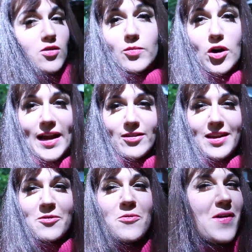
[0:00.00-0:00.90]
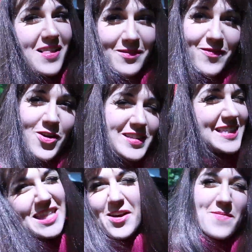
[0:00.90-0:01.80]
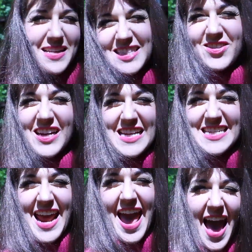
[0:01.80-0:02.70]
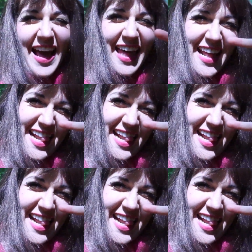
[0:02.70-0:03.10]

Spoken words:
Or more accurately, welcome, folks, to the Mystery Shack.